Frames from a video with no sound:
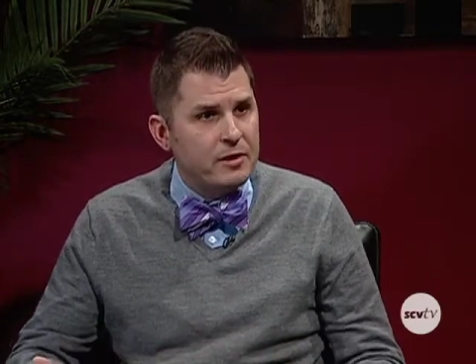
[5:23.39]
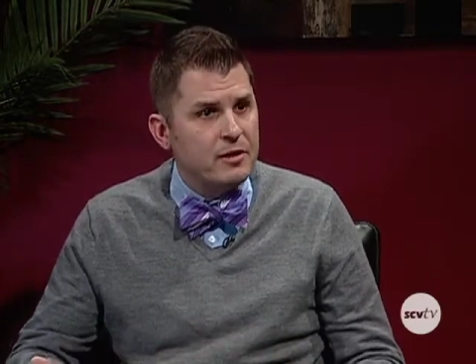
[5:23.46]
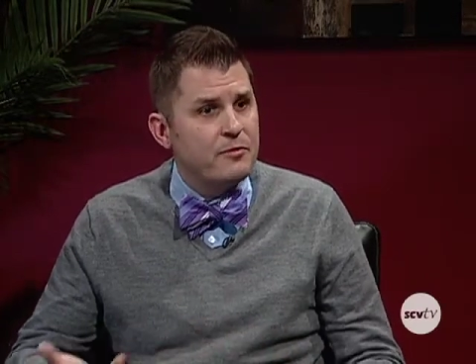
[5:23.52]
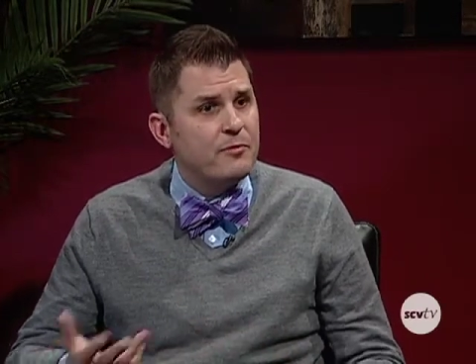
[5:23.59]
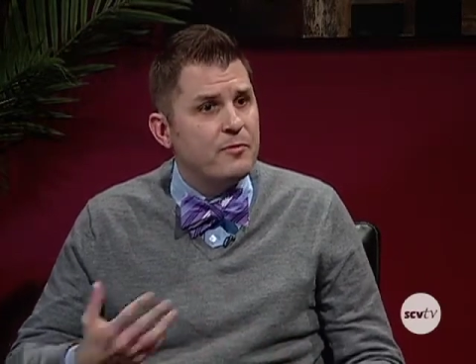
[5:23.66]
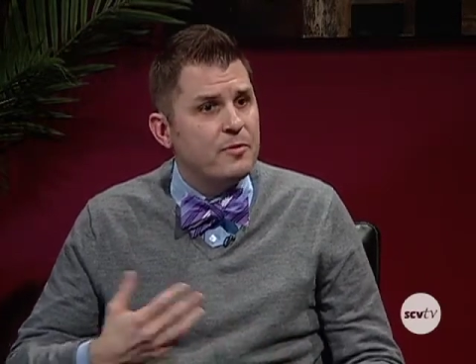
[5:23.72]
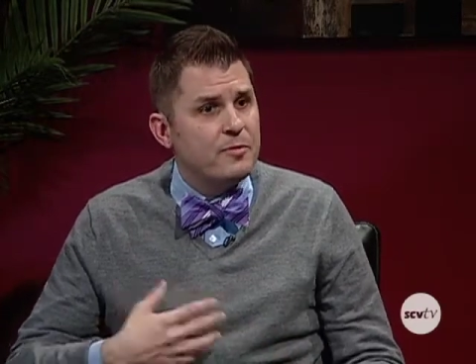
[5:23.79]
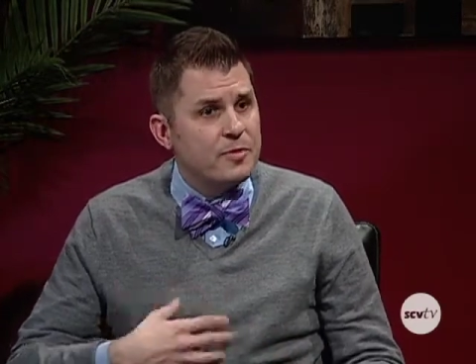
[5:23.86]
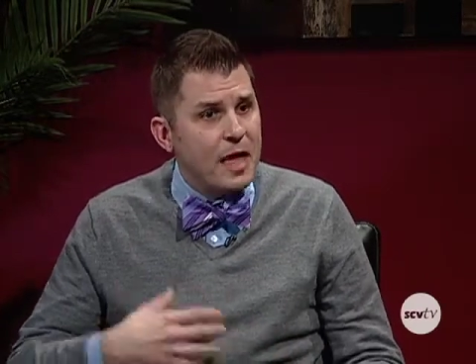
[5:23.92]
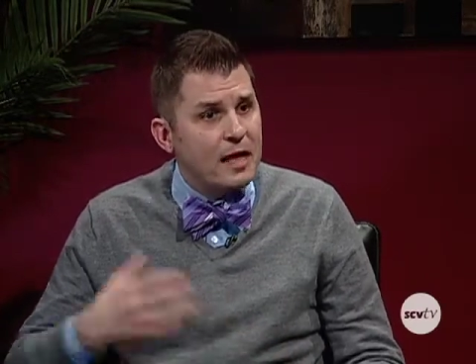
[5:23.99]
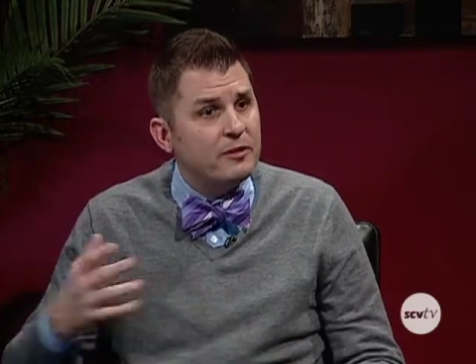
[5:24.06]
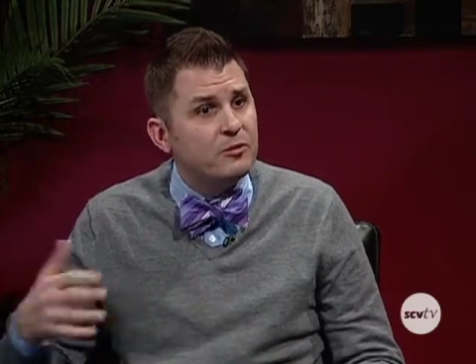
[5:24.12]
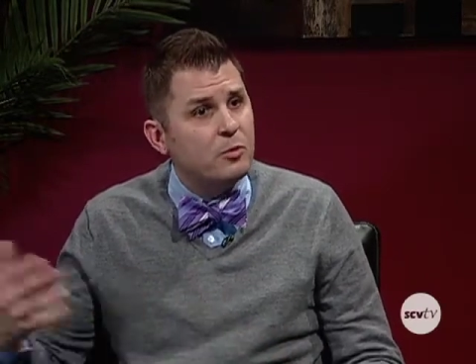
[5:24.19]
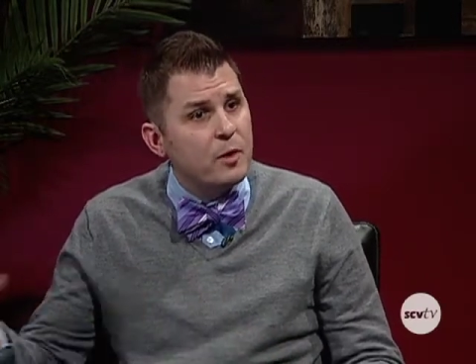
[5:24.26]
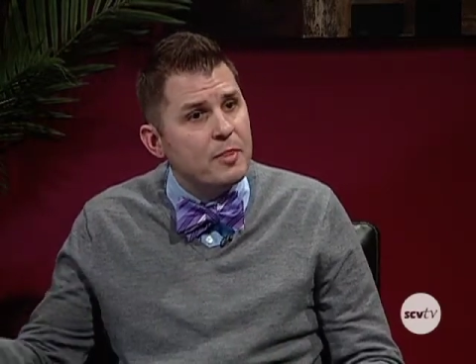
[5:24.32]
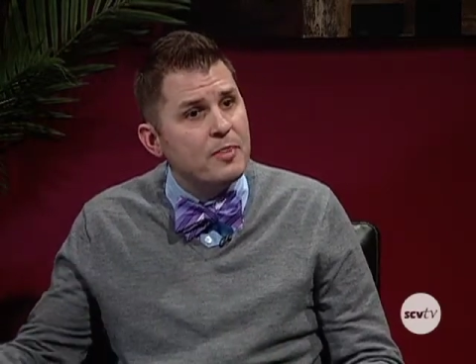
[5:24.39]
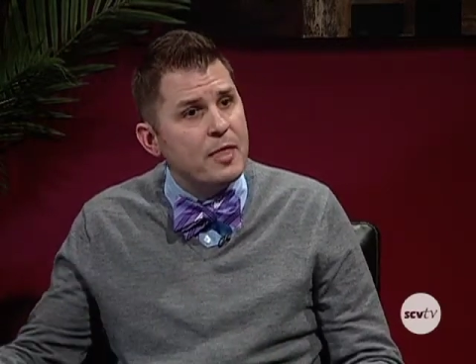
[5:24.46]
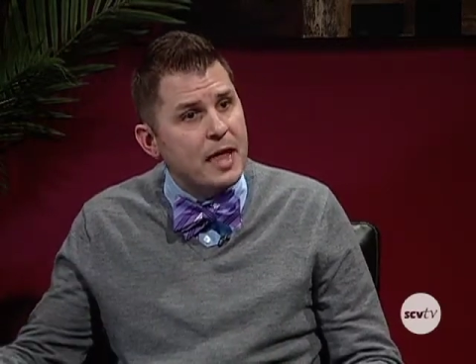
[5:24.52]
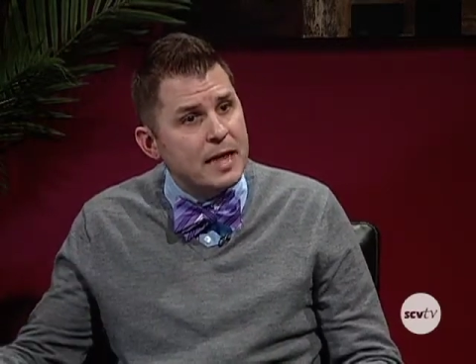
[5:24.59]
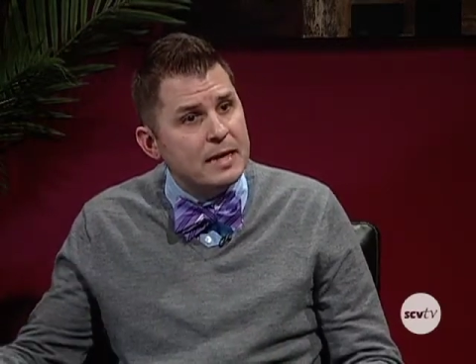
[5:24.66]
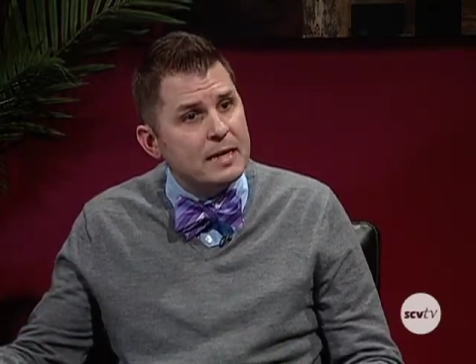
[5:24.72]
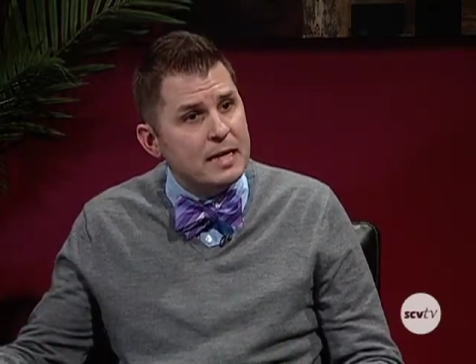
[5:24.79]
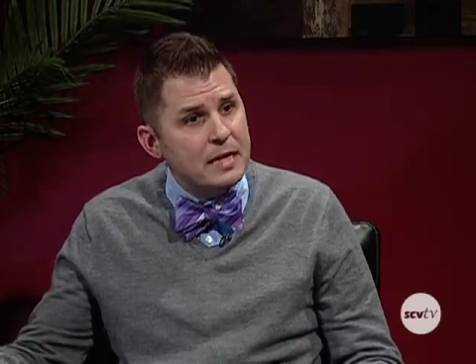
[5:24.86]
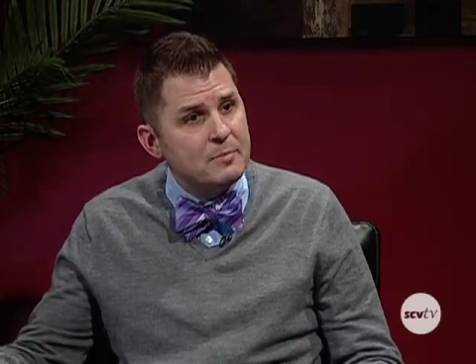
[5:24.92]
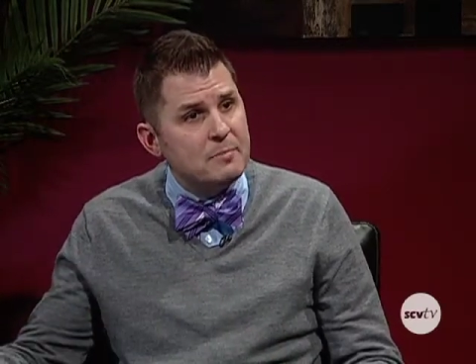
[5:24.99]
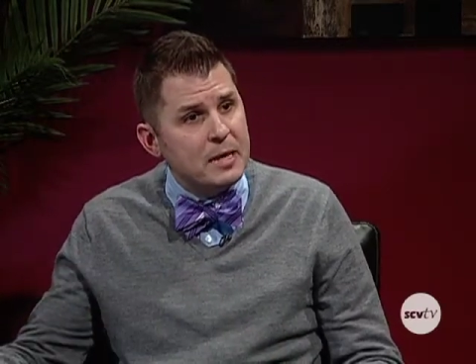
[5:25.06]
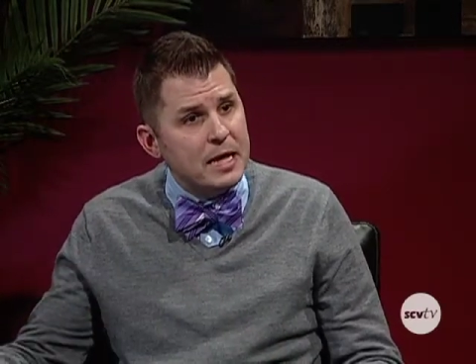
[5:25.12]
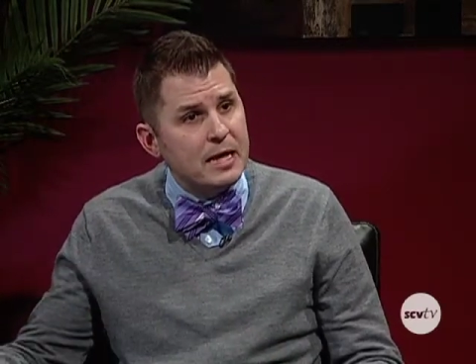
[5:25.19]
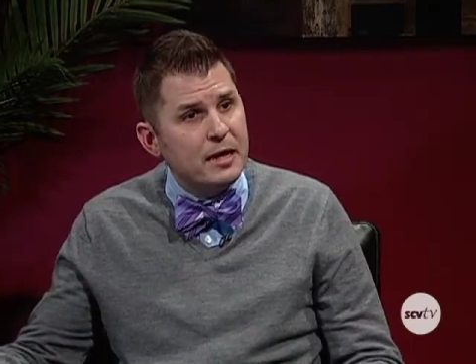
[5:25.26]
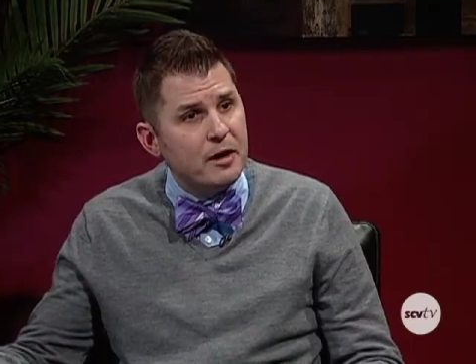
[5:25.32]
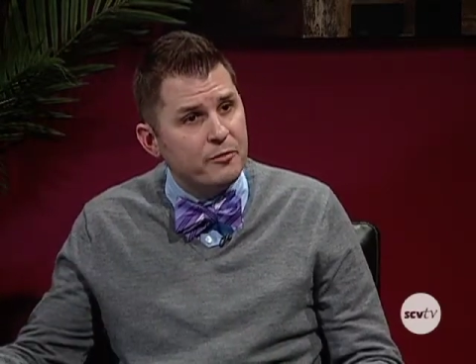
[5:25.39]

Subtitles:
If that's when they need me